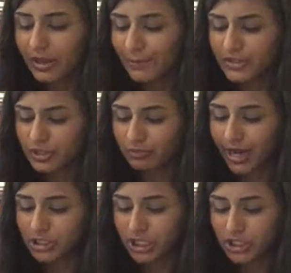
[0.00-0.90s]
Mr.
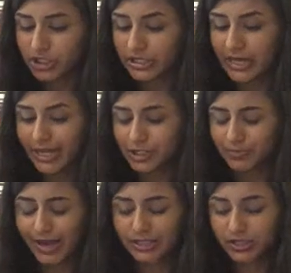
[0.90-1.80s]
Rochester did not
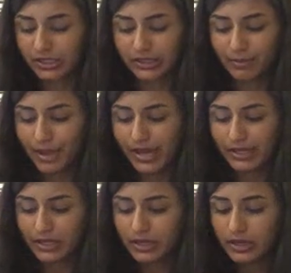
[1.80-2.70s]
turn back to look at the
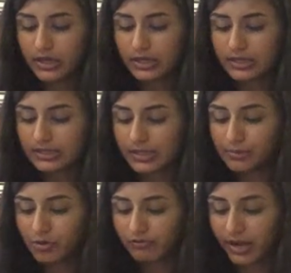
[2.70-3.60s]
man. He
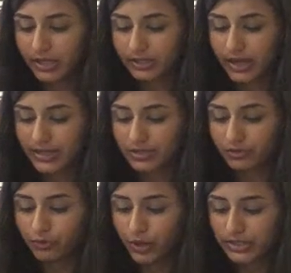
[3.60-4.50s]
seemed to have recognized
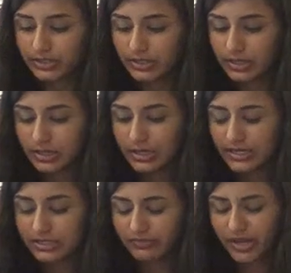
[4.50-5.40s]
the voice.
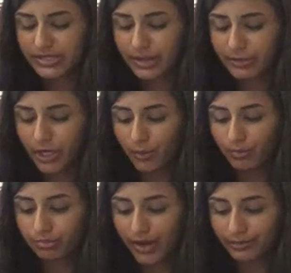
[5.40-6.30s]
His face had
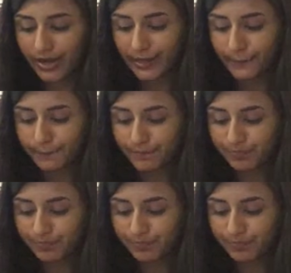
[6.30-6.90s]
become bright red.